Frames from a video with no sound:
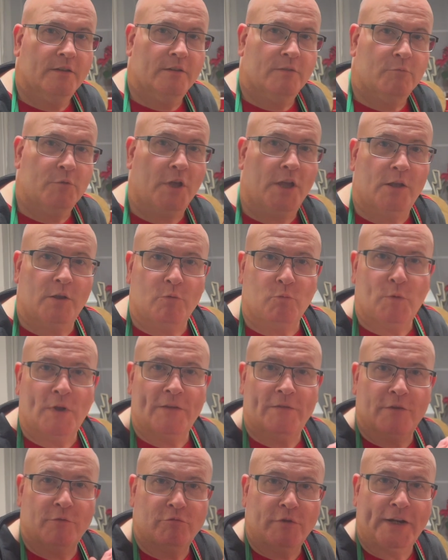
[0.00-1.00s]
Well,
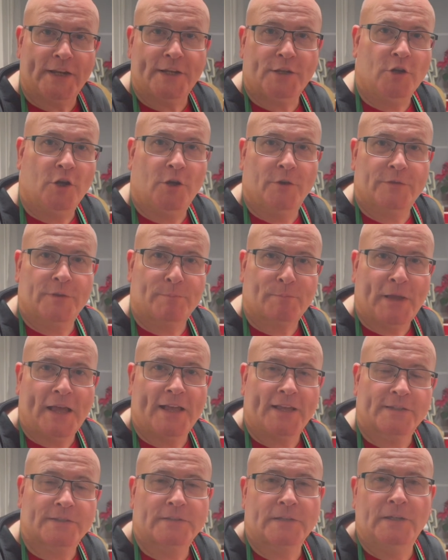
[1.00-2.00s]
we've already got the
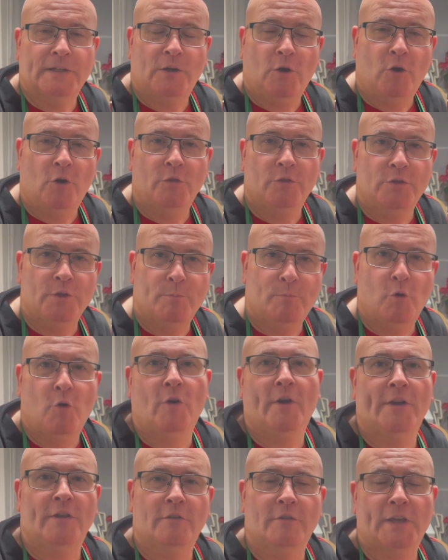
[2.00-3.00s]
pasta on the
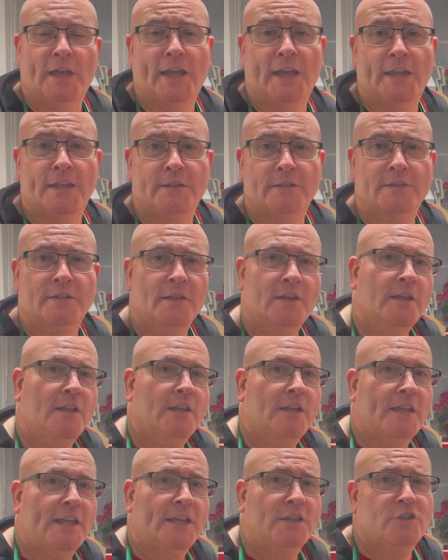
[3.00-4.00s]
boil and
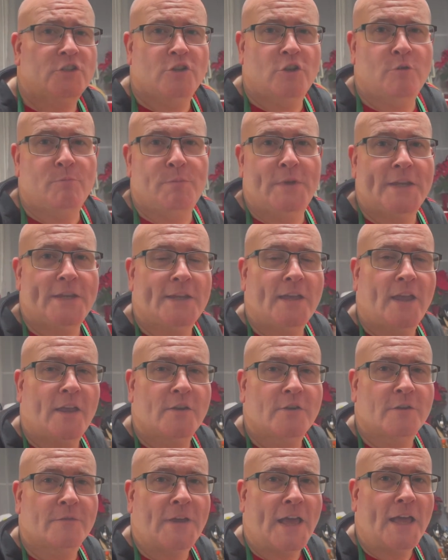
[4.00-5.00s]
it should be
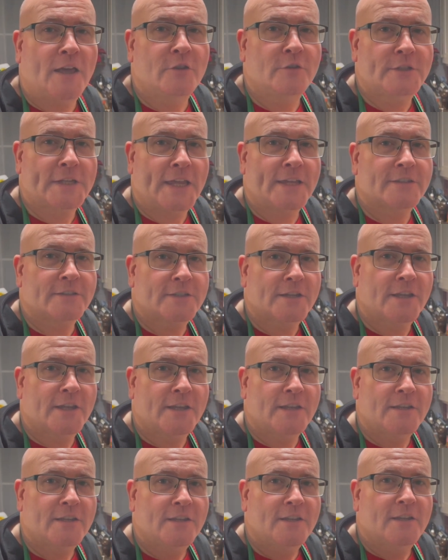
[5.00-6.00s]
kind of al
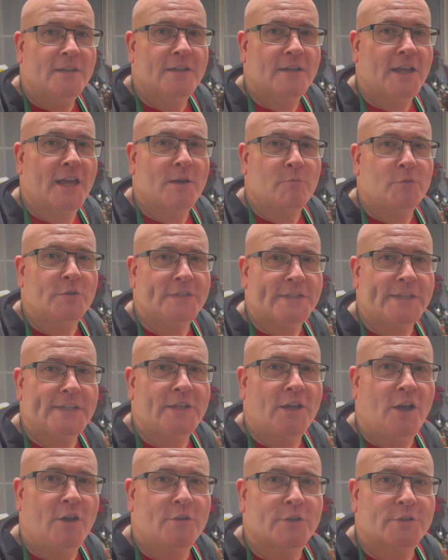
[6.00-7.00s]
dente uh, we'll see
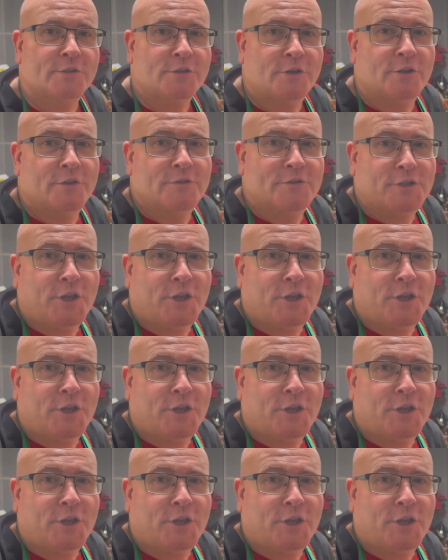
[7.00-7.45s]
how it turns